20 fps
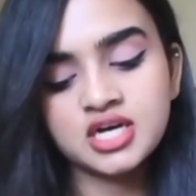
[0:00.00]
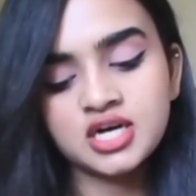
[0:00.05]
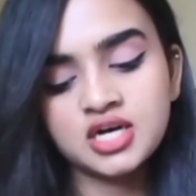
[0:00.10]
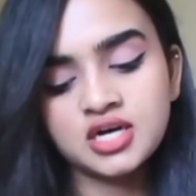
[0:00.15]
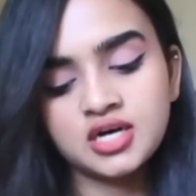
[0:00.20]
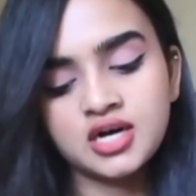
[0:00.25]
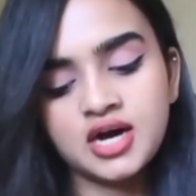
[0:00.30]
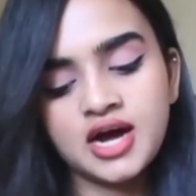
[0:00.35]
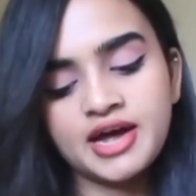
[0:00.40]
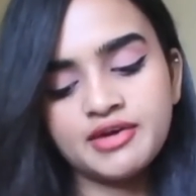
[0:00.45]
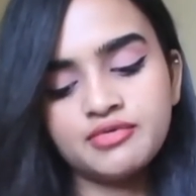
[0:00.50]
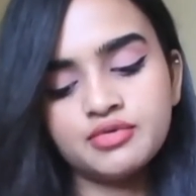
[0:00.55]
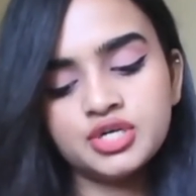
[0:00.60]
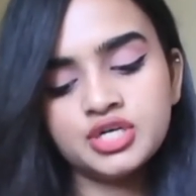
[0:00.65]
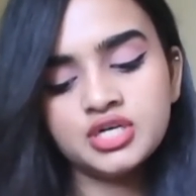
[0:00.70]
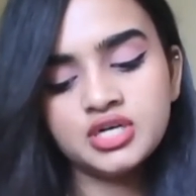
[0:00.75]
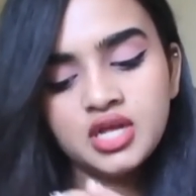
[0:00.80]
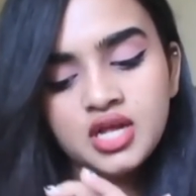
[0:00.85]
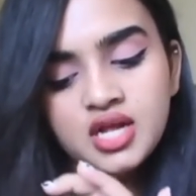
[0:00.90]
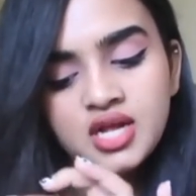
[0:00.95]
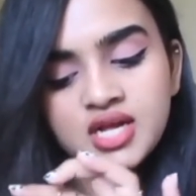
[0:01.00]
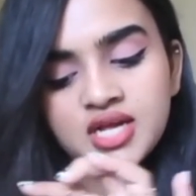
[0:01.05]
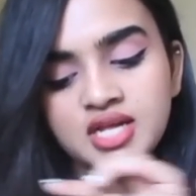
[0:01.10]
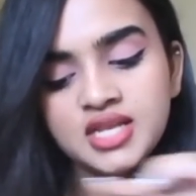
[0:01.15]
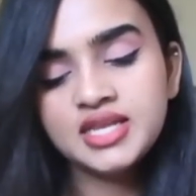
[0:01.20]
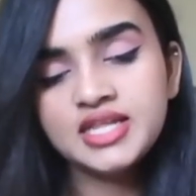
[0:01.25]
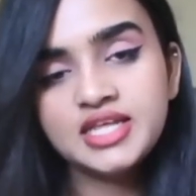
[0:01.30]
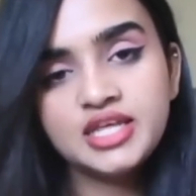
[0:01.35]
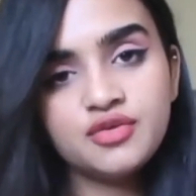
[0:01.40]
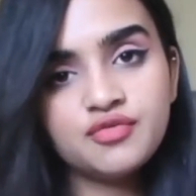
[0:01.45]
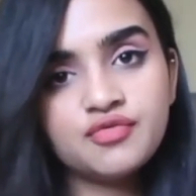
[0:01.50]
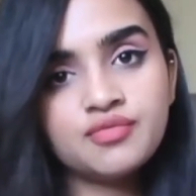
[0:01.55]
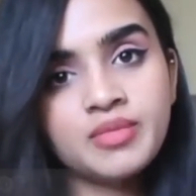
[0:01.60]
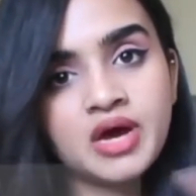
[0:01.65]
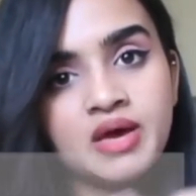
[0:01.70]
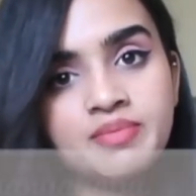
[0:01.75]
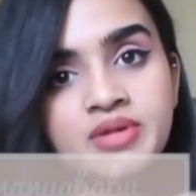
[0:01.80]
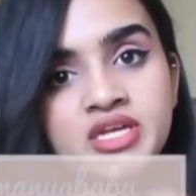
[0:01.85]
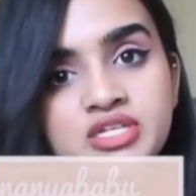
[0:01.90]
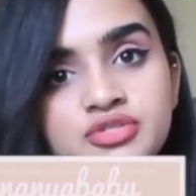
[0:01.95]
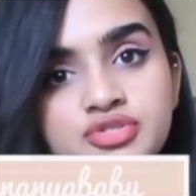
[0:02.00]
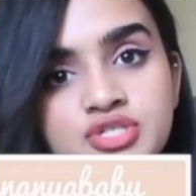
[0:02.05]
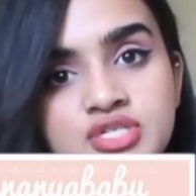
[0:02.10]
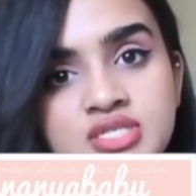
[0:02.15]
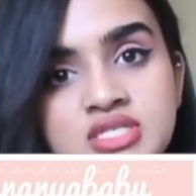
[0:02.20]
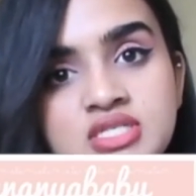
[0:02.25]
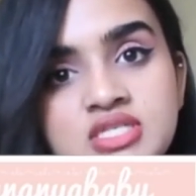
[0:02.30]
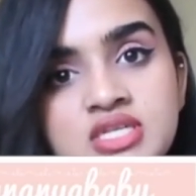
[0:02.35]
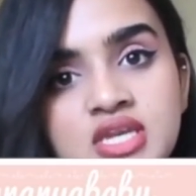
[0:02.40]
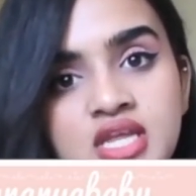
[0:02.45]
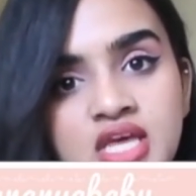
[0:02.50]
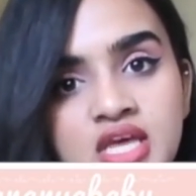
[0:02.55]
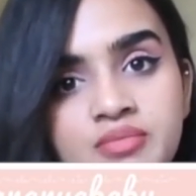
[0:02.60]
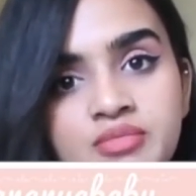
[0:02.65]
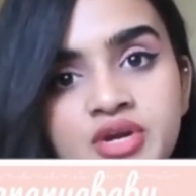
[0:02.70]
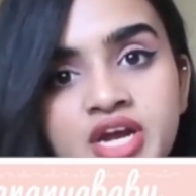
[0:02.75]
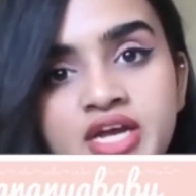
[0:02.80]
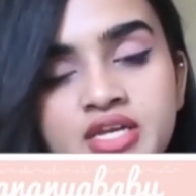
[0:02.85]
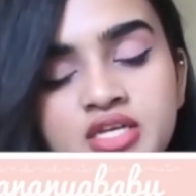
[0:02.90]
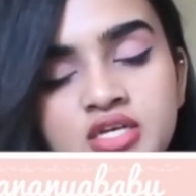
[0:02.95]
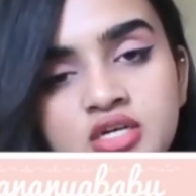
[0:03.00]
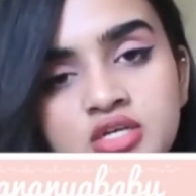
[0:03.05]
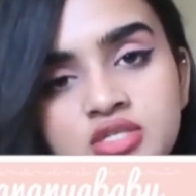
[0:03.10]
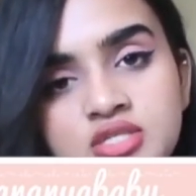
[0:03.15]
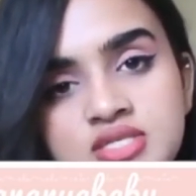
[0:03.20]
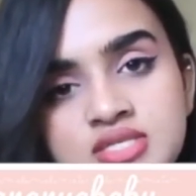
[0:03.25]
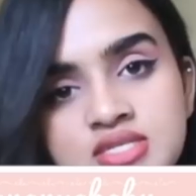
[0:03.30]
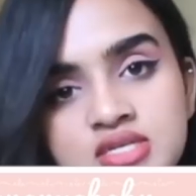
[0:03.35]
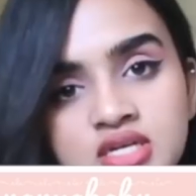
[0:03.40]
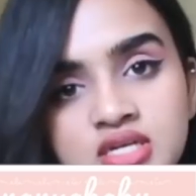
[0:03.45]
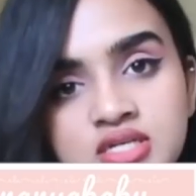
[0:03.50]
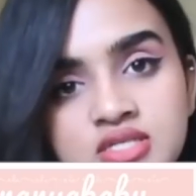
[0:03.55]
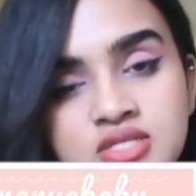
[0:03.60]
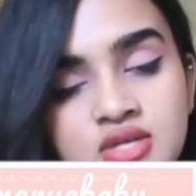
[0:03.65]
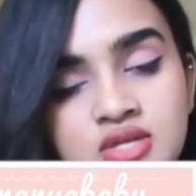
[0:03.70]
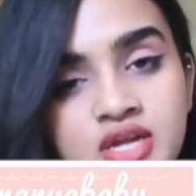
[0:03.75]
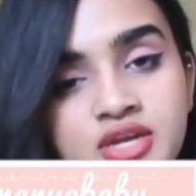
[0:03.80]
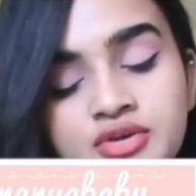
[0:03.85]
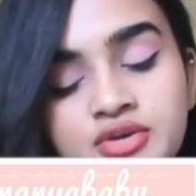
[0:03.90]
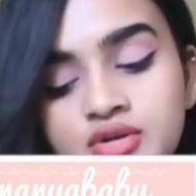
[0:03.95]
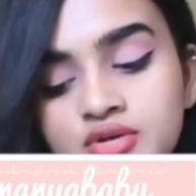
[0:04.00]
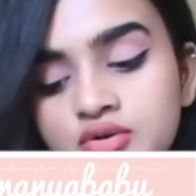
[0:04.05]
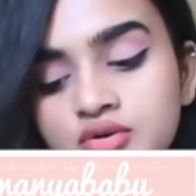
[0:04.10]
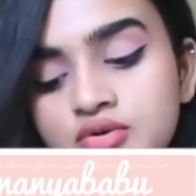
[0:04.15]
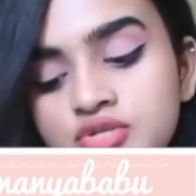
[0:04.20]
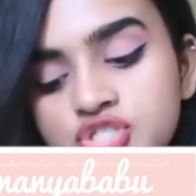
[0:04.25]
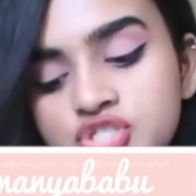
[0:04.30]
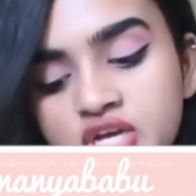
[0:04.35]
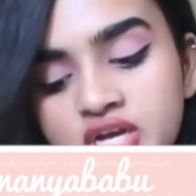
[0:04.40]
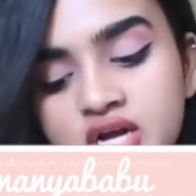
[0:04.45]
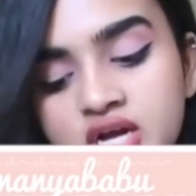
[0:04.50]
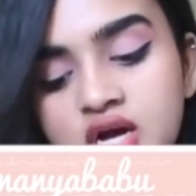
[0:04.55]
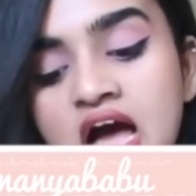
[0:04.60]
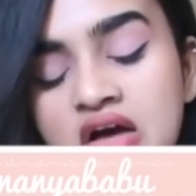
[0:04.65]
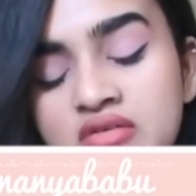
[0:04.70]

I would leave my Pinterest name right here on the screen so that you could go check out.